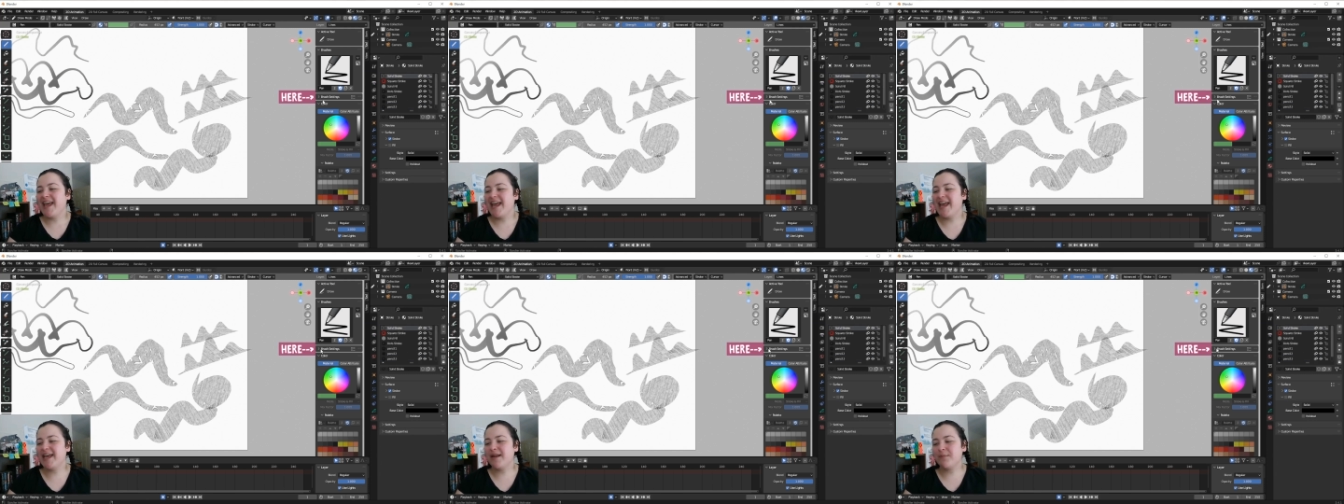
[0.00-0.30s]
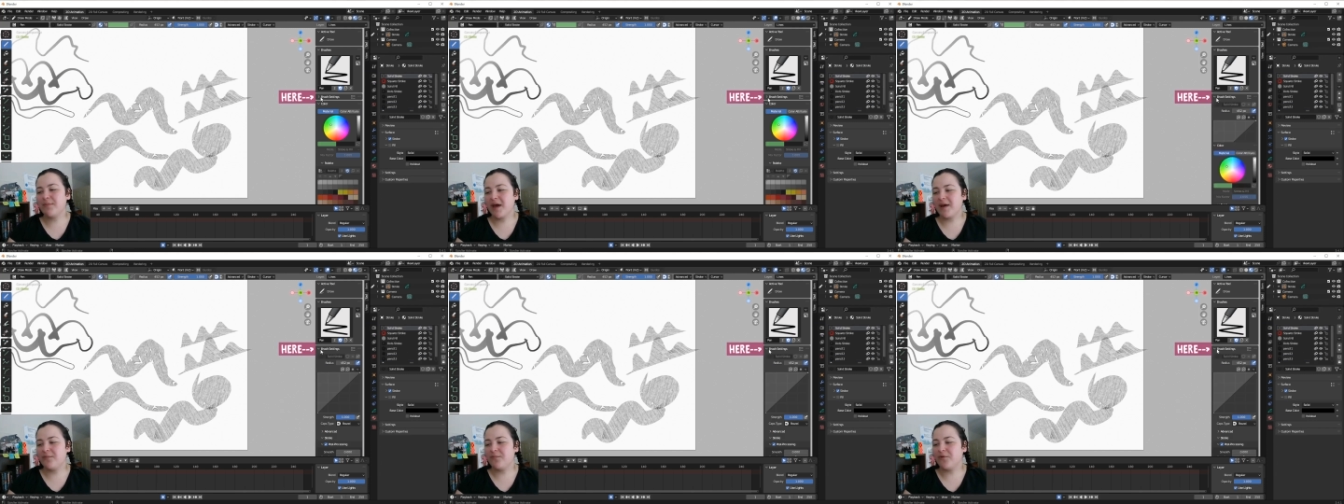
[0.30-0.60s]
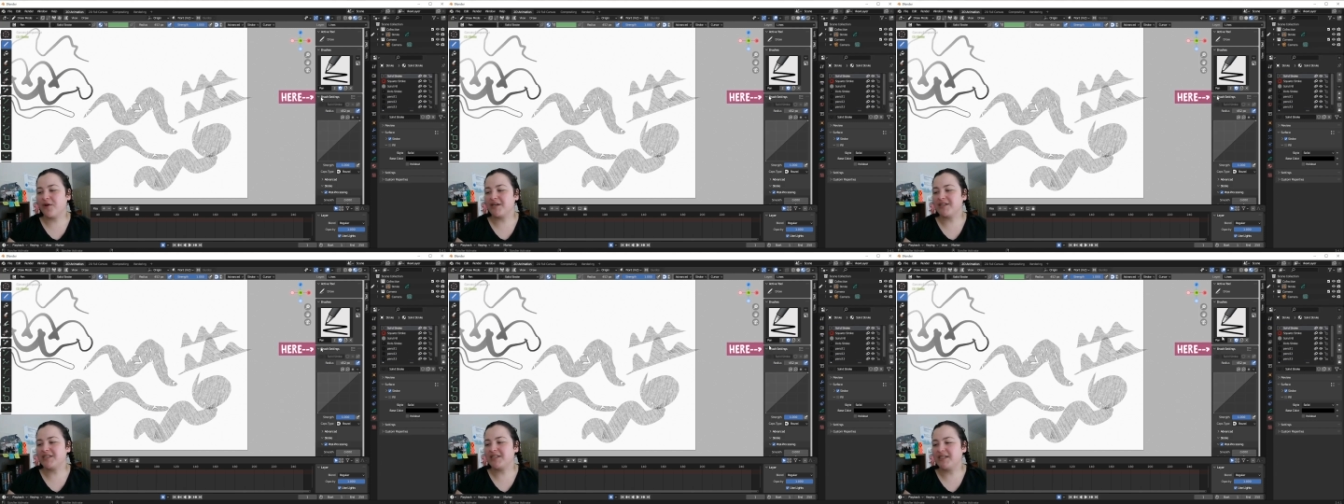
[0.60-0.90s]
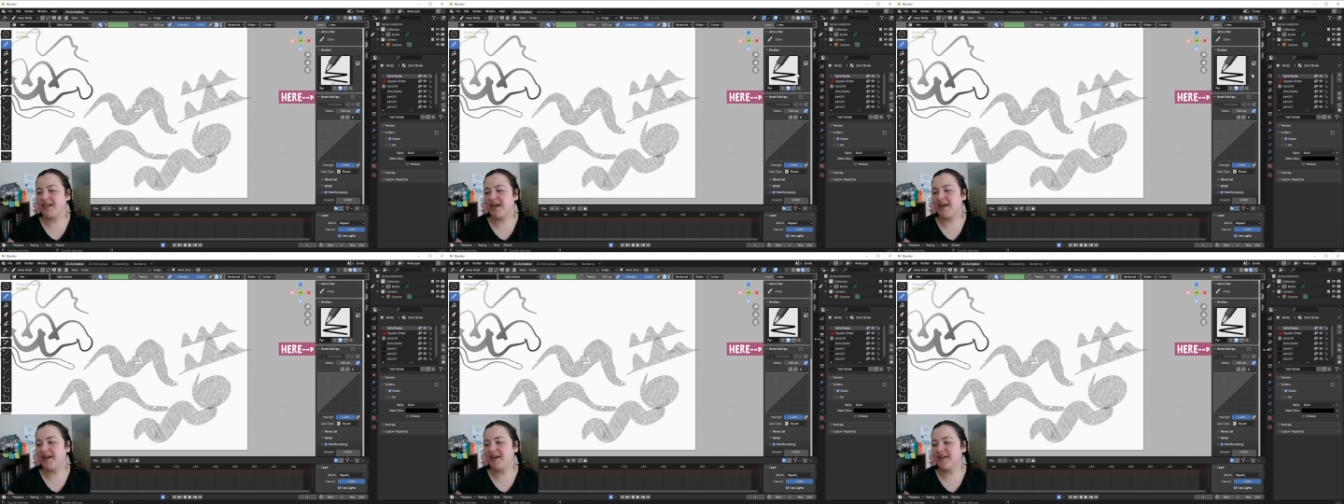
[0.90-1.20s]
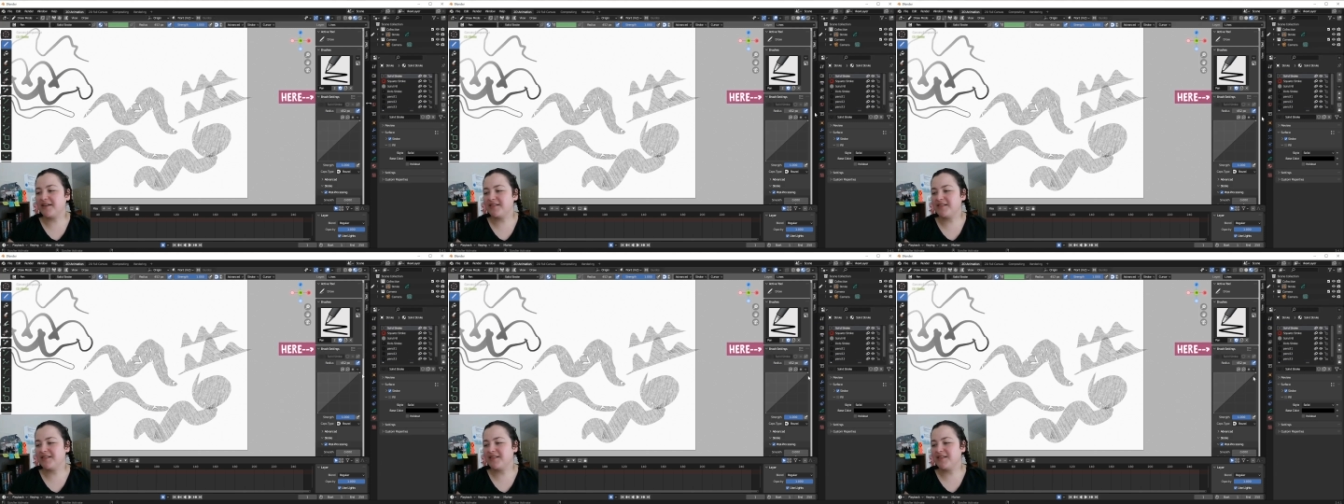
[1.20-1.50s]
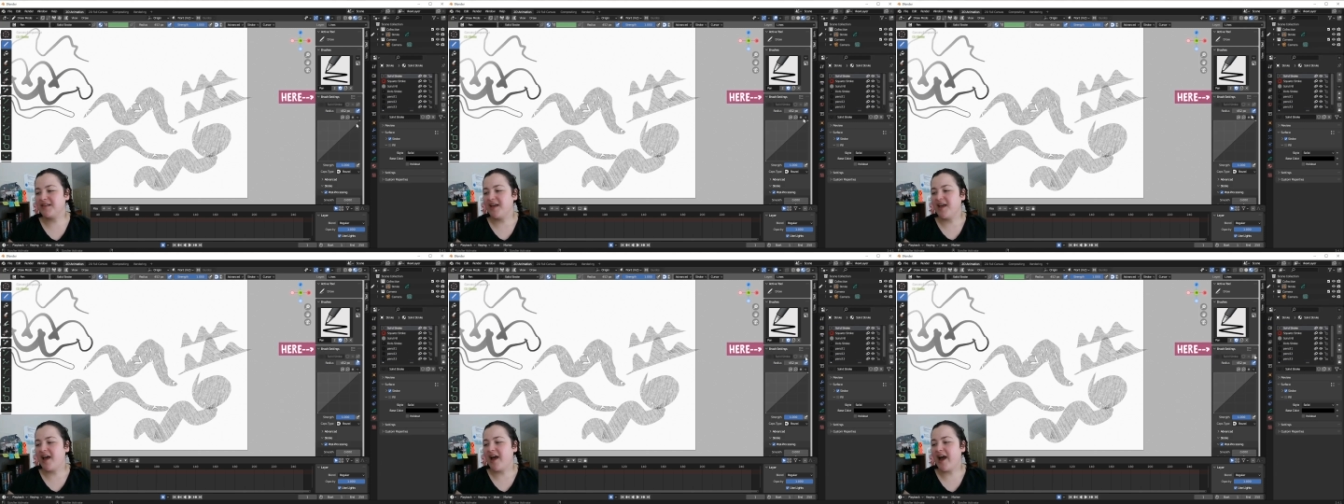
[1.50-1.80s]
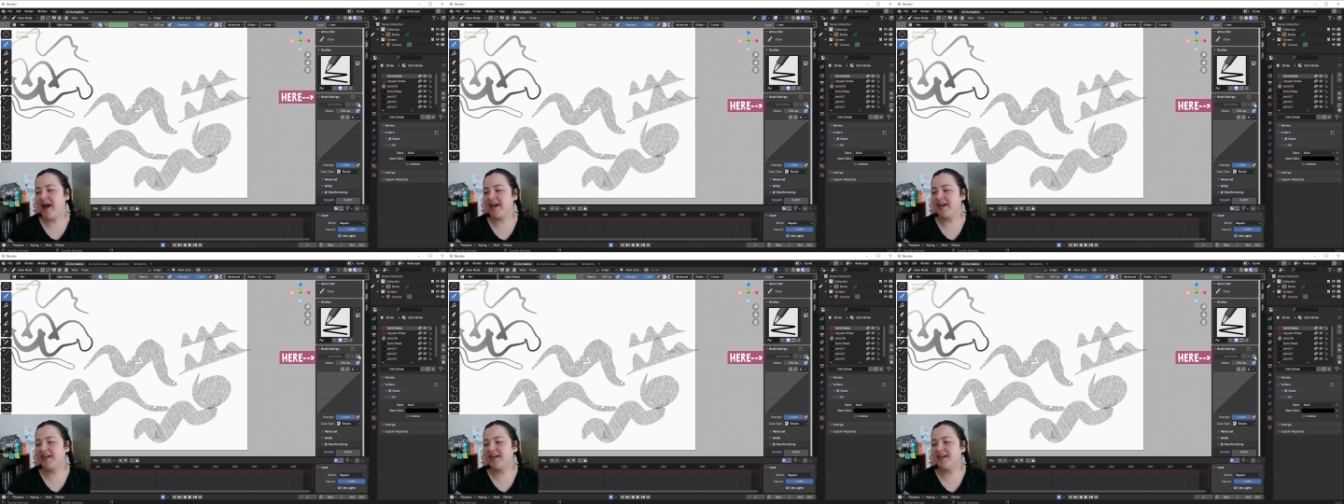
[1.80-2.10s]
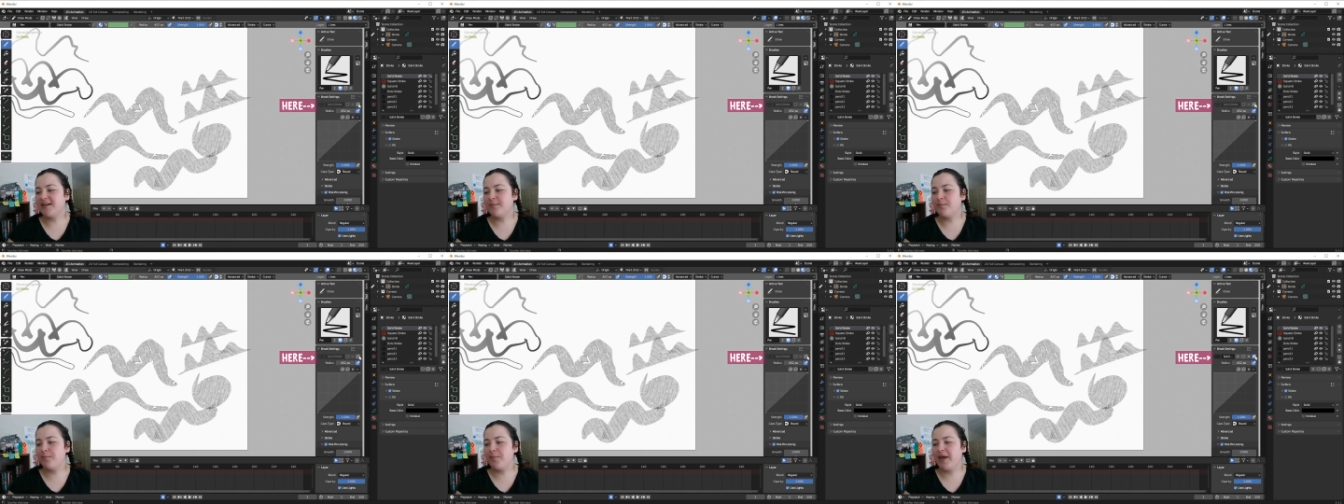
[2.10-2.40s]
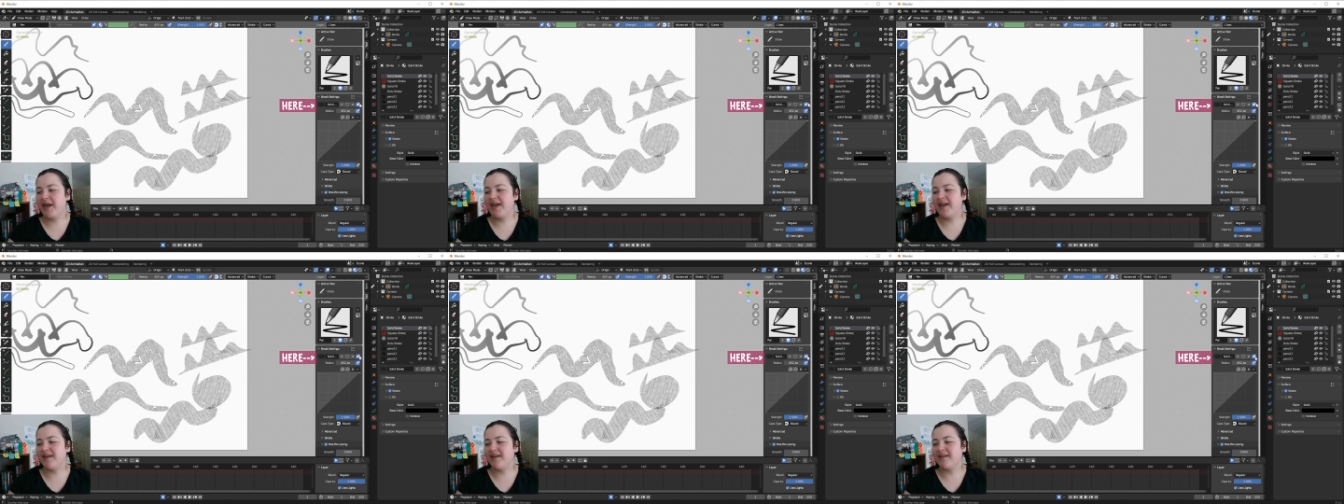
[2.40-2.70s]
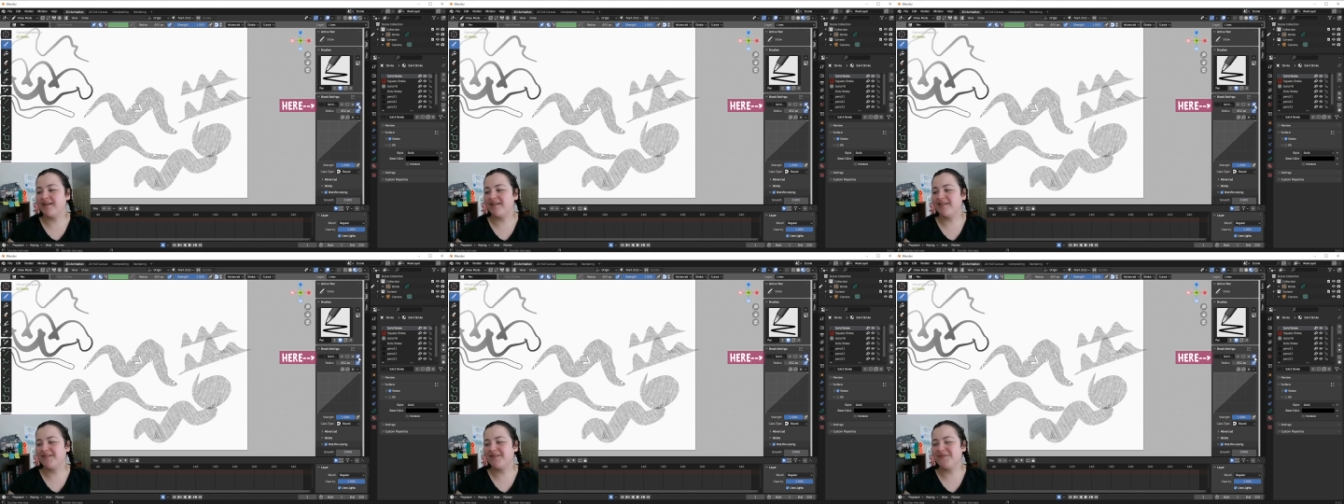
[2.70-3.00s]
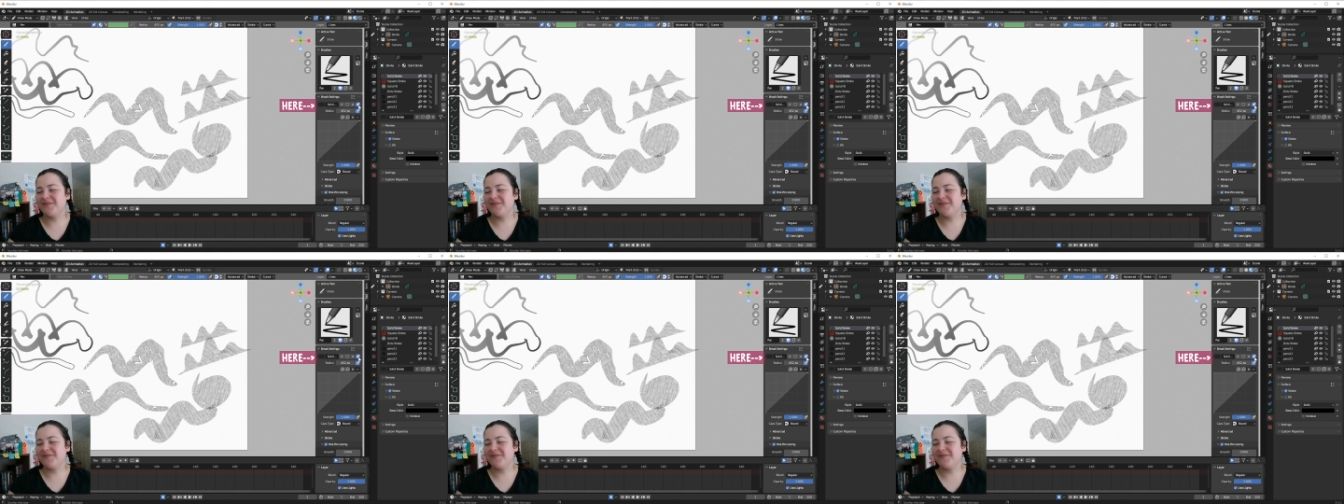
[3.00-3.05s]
in my brush settings. I can pin